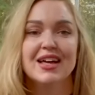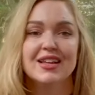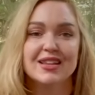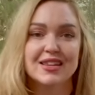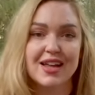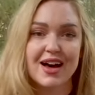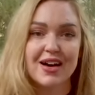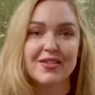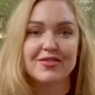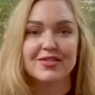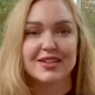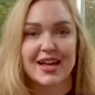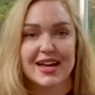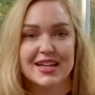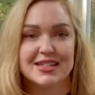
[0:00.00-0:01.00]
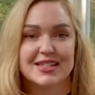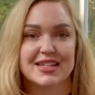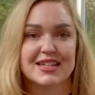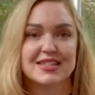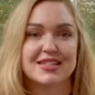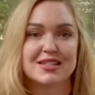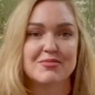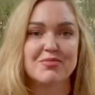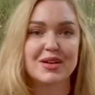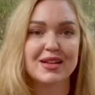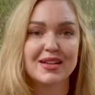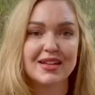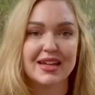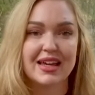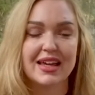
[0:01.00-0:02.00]
love, legacy,
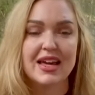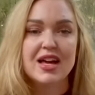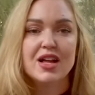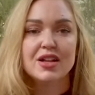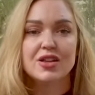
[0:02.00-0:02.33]
stability,